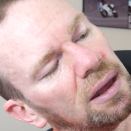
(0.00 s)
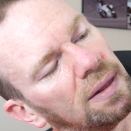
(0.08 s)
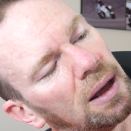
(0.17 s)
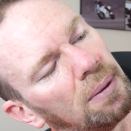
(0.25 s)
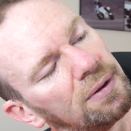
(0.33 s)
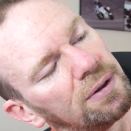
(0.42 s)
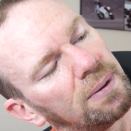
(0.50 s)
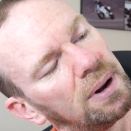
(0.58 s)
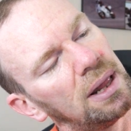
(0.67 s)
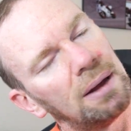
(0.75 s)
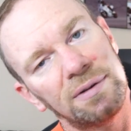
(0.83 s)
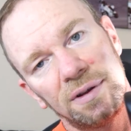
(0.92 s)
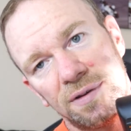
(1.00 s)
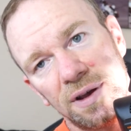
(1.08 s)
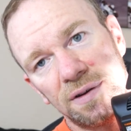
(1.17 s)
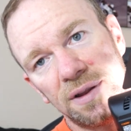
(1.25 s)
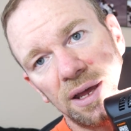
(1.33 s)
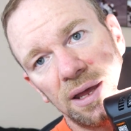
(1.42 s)
That one's on 20, that one's on
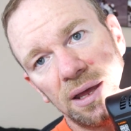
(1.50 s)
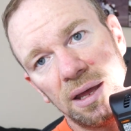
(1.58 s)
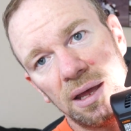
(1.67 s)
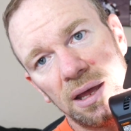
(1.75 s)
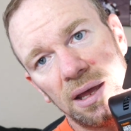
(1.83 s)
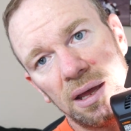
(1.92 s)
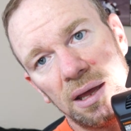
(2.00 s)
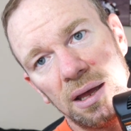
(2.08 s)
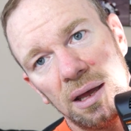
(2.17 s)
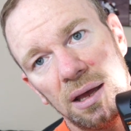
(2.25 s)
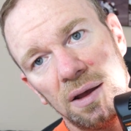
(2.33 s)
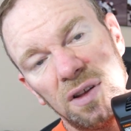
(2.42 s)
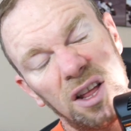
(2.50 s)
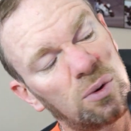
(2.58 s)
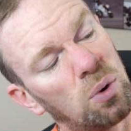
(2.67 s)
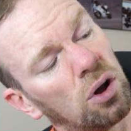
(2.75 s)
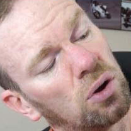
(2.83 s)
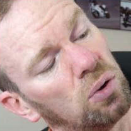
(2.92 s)
60. So that's
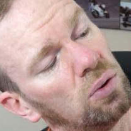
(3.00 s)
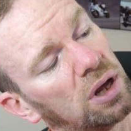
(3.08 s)
quite cool.